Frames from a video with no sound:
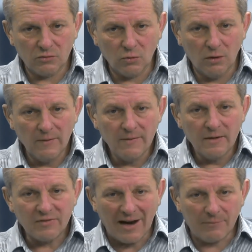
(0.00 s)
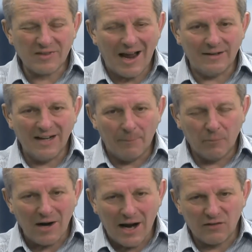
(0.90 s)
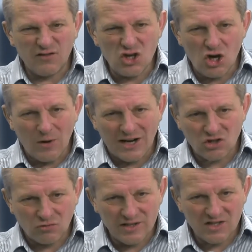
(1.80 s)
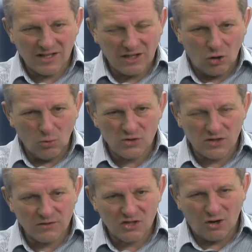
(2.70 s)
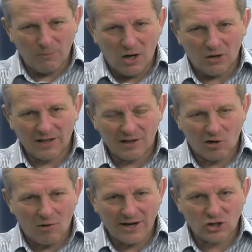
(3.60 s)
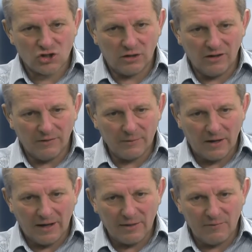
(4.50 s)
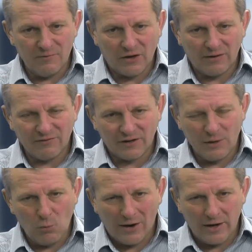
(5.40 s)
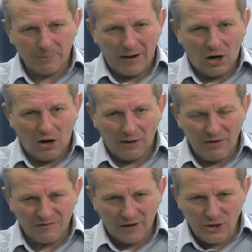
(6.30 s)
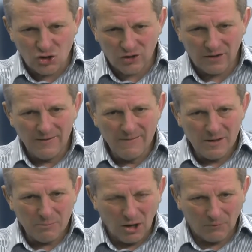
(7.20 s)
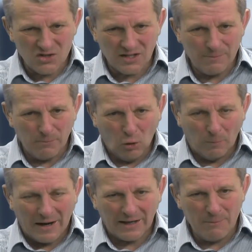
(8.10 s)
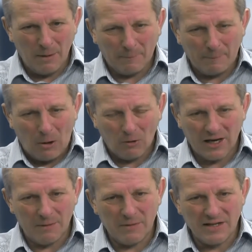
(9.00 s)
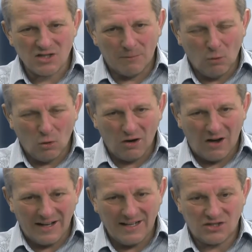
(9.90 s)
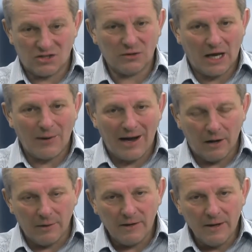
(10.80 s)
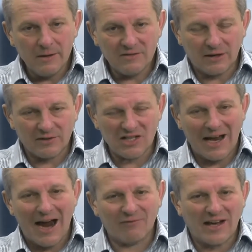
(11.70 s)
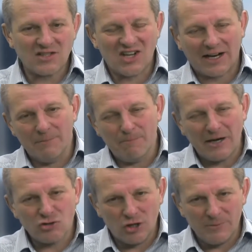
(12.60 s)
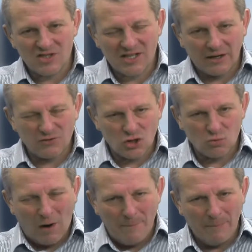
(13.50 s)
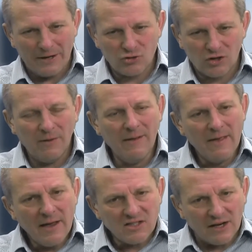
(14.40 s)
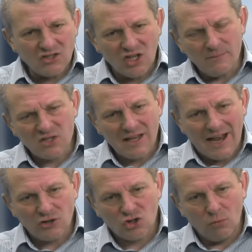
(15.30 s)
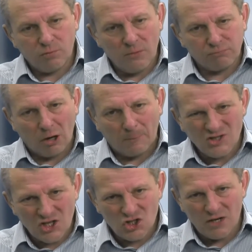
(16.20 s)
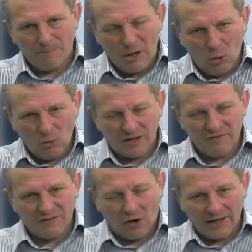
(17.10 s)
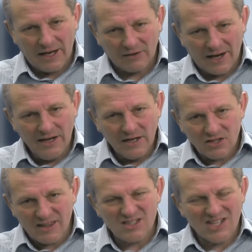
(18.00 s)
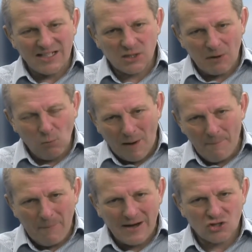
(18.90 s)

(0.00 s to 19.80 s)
Well, that number out of the US recently caused a stock market correction. That, you know, they're very, very worried about higher inflation, but obviously more money in my pocket means I'm more likely to go out and, dare I say, have that second bedroom instead of just one bedroom. So in terms of the properties you're building, finally, okay, do these tend to be one bed,